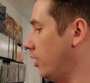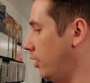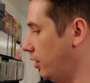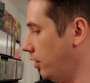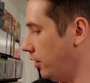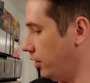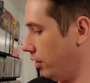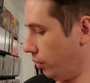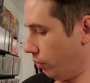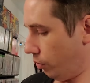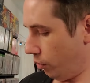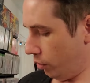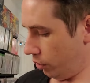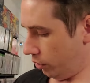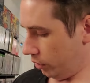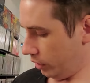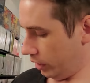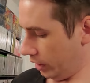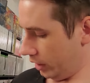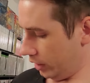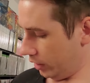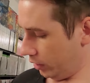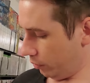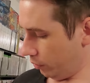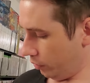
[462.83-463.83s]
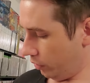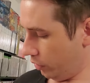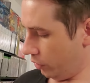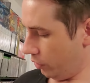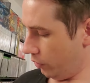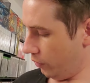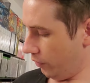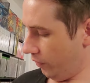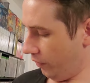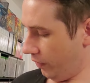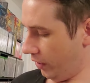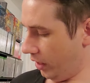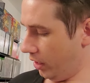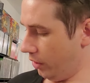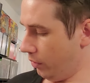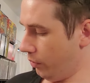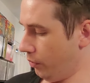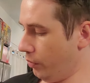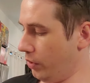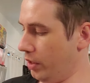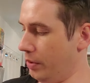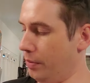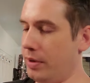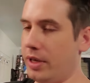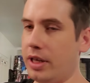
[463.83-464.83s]
The World Ends With You Final
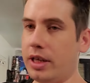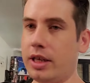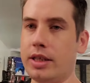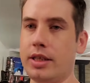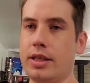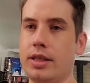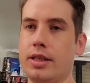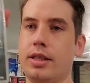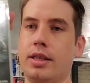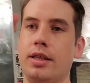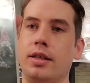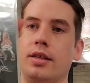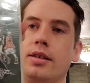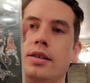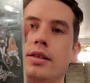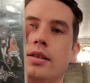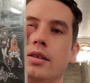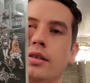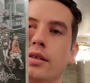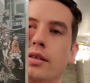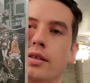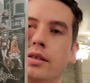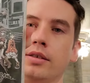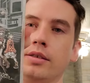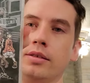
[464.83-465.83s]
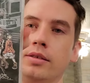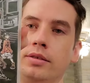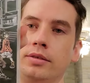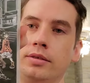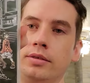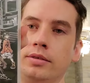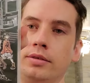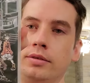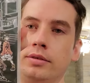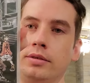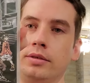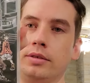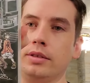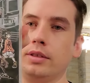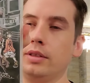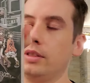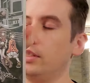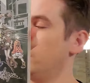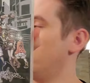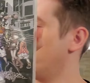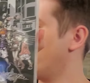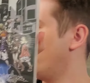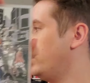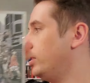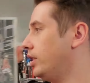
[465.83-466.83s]
Remix.
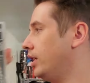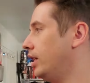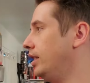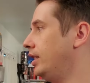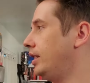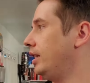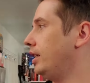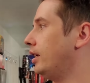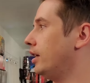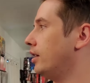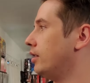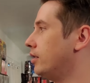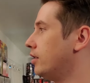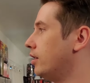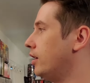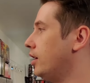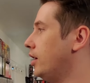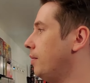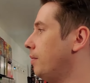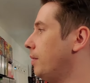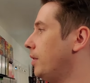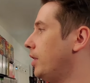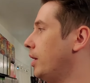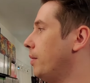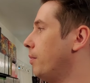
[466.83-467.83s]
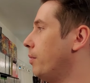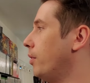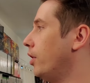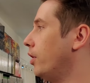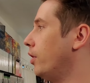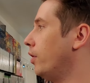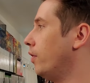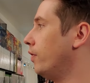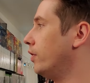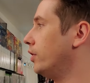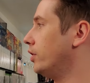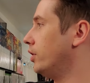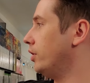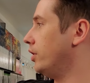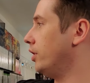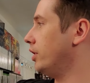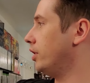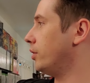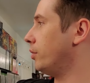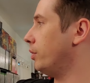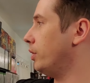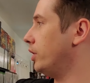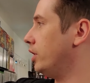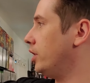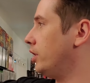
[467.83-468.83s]
This was a DS game that they brought over to the
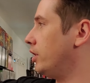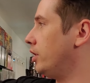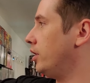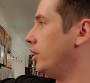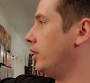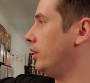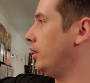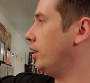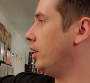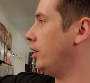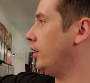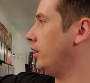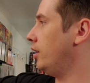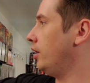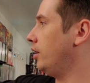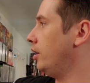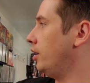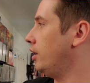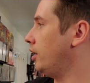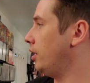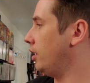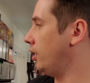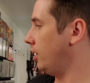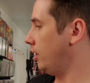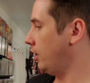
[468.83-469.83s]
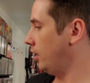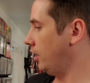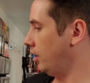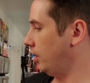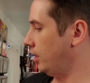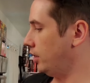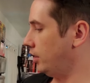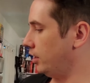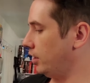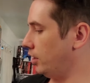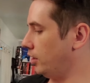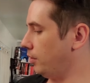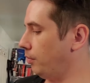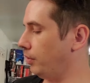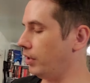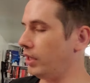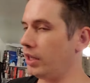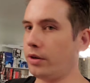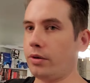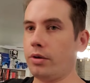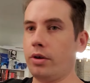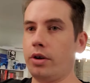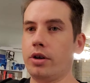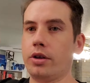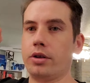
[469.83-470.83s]
Switch. Xenoblade
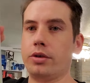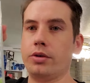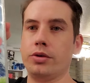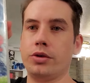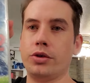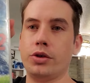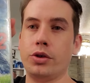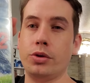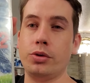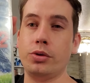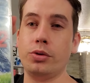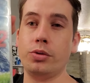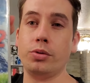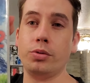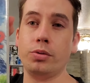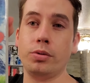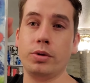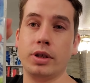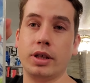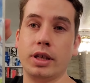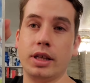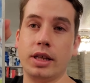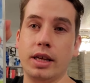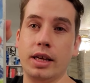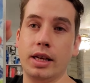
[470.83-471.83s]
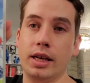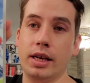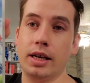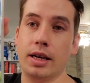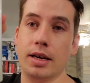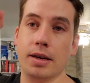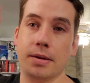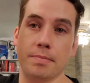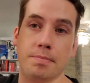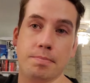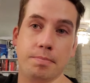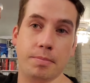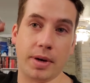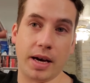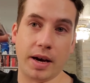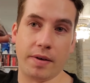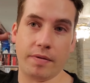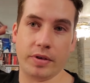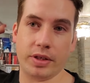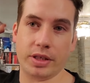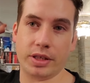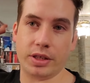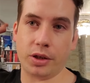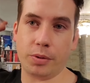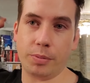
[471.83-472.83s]
Chronicles 2. Uh, I have the
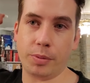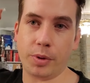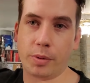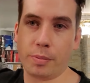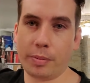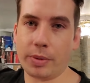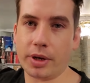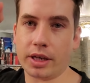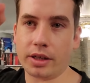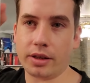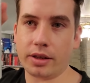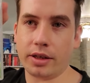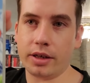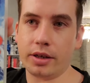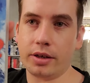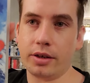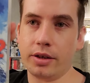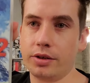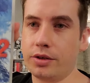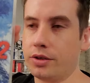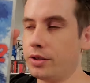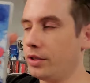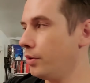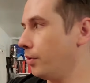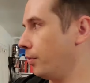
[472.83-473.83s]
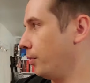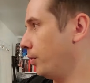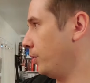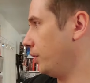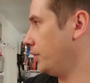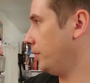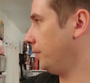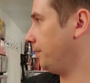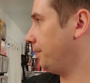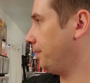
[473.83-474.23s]
Steelbook back there. Here's the normal one.